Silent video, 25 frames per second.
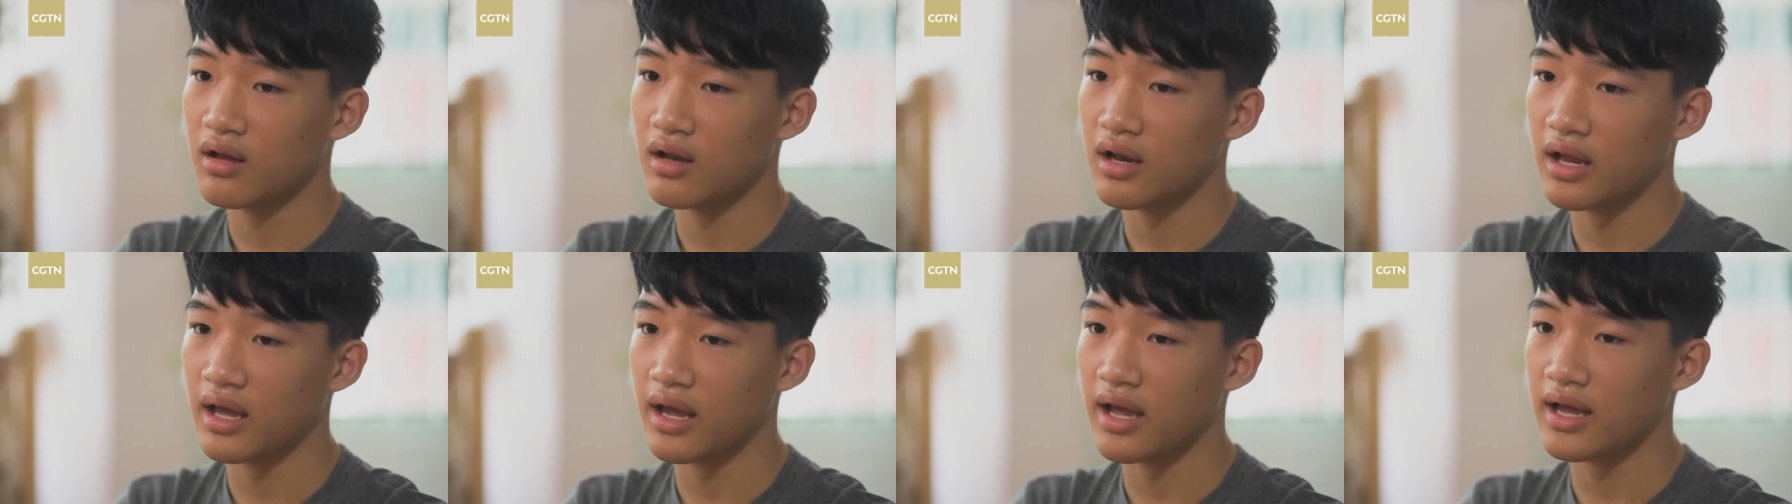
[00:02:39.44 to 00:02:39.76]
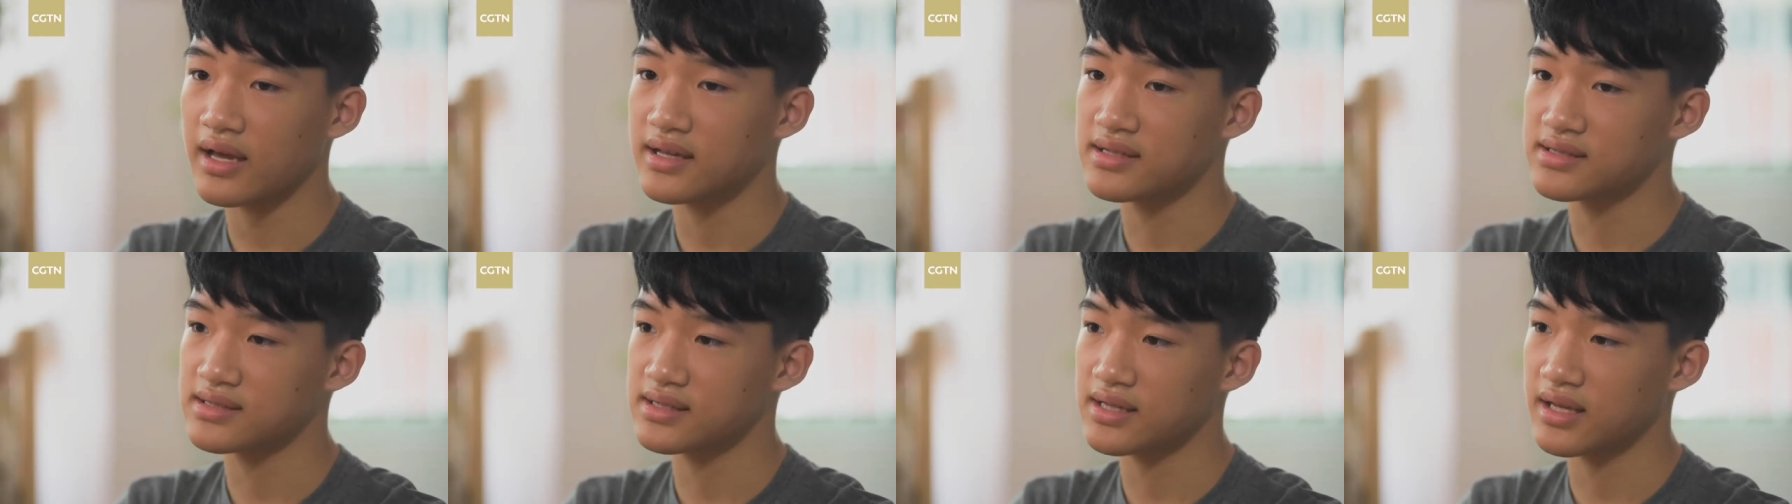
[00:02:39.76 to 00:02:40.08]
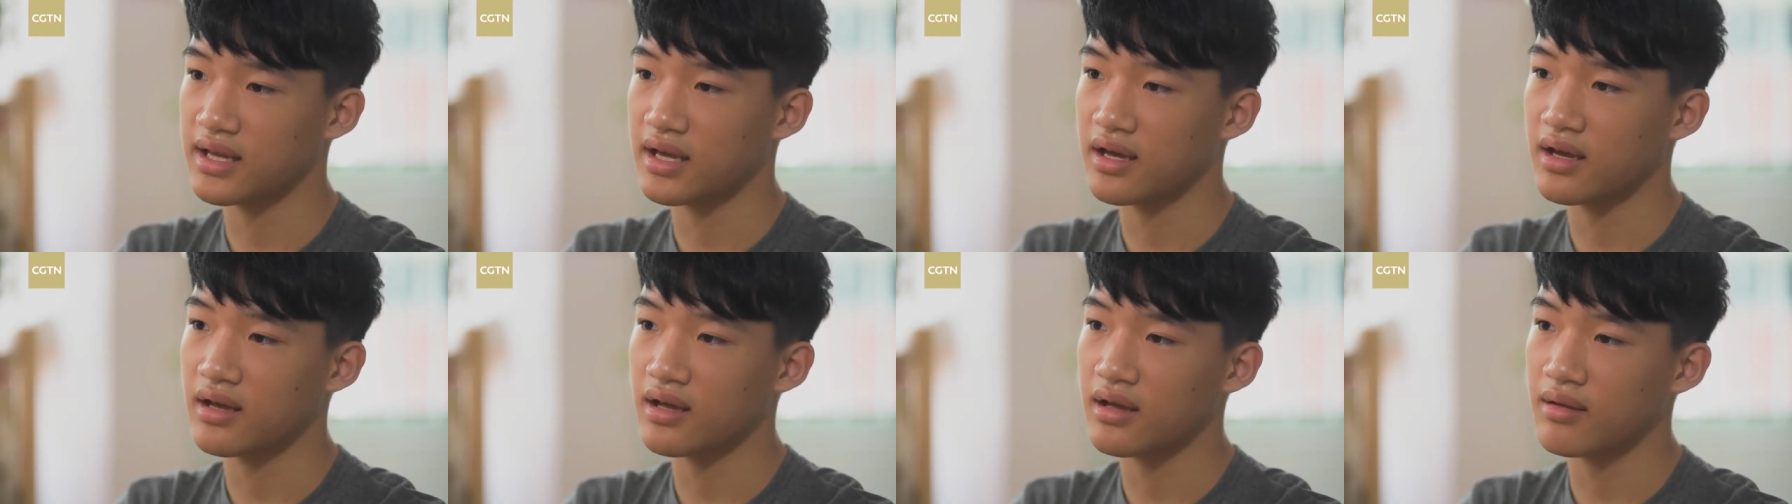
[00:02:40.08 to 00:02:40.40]
like
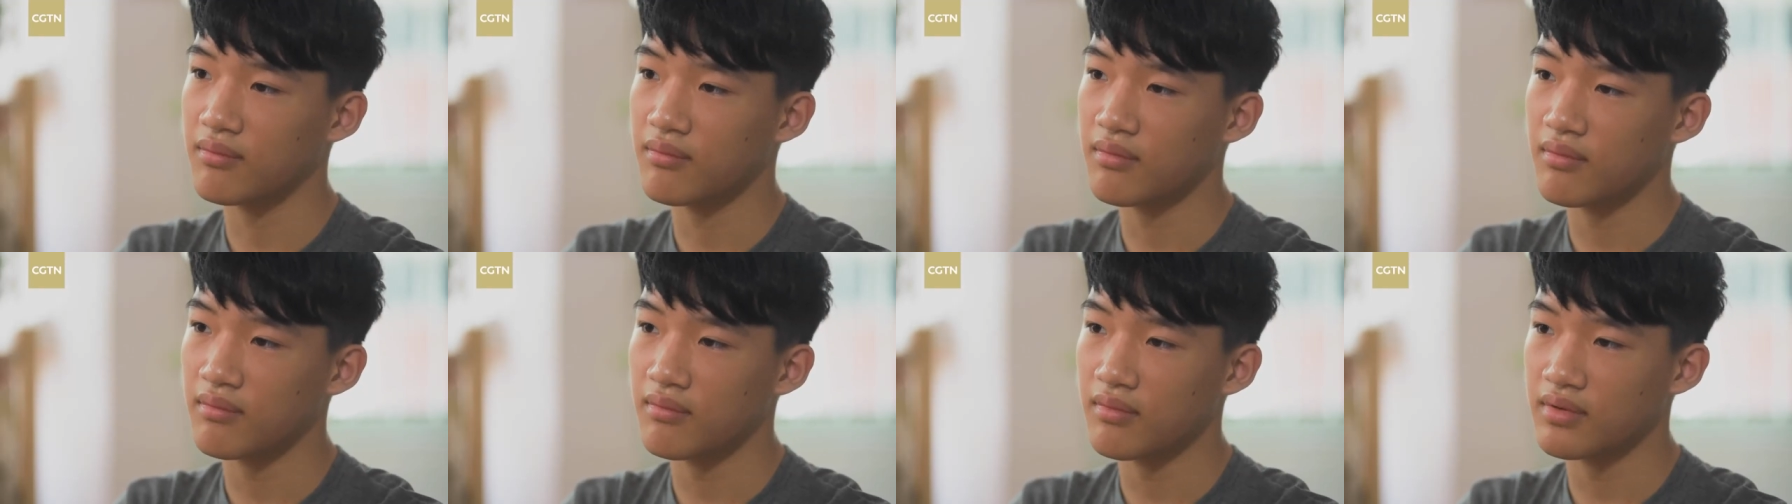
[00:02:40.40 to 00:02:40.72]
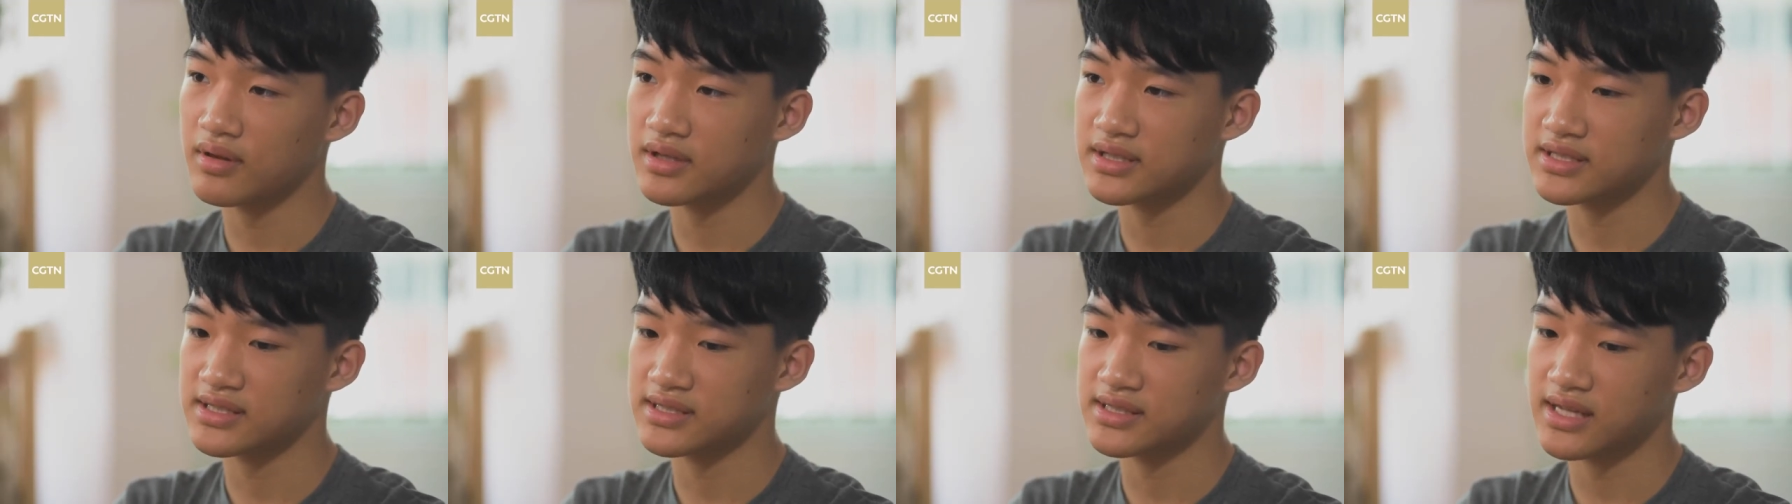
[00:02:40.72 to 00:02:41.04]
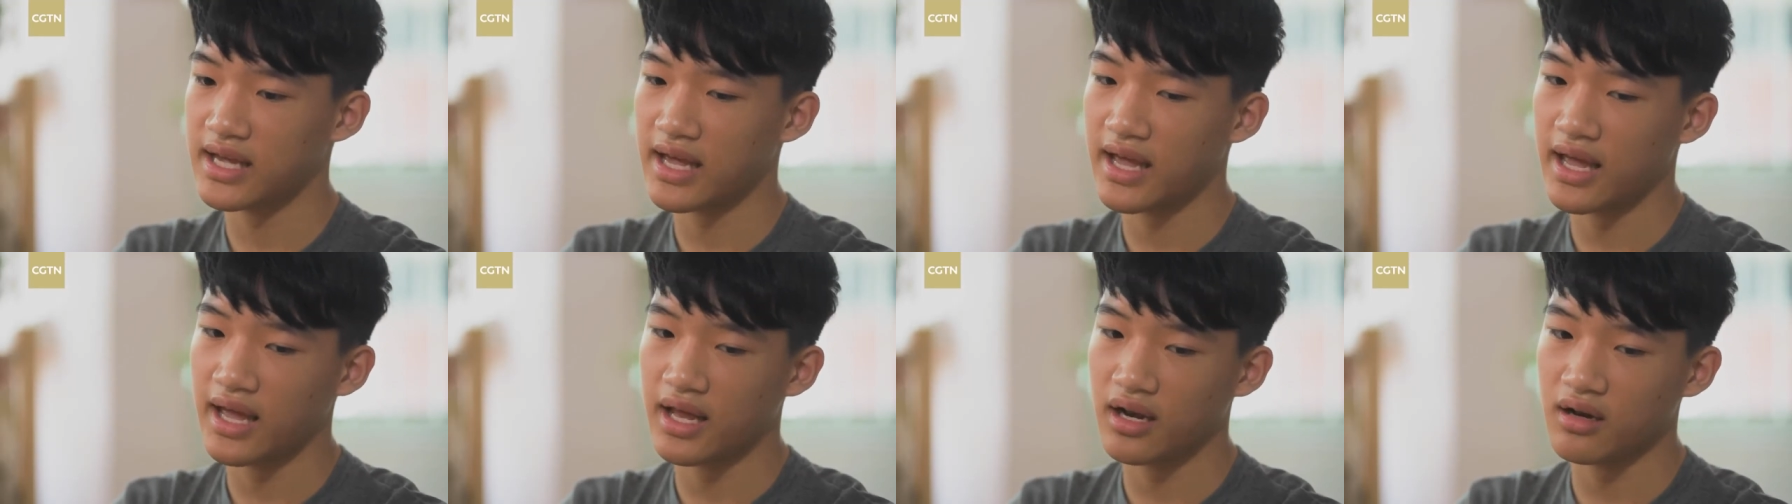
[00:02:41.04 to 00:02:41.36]
Isaiah,
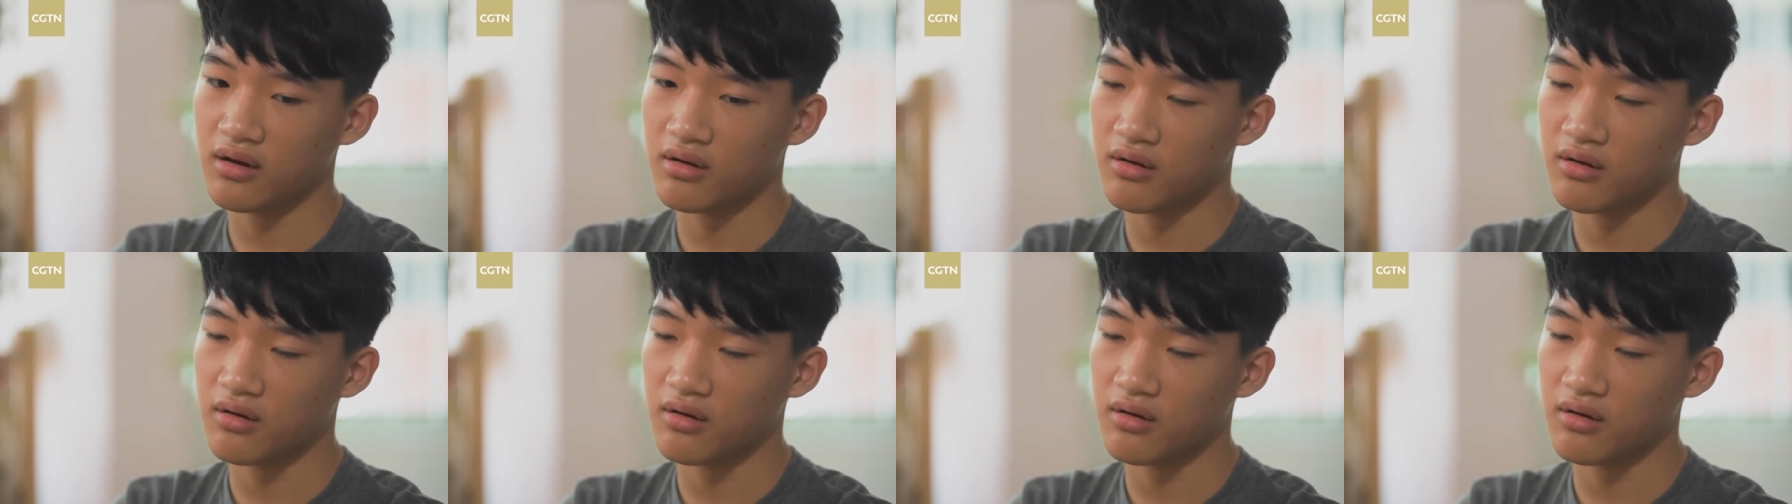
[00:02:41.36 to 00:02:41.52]
Tete and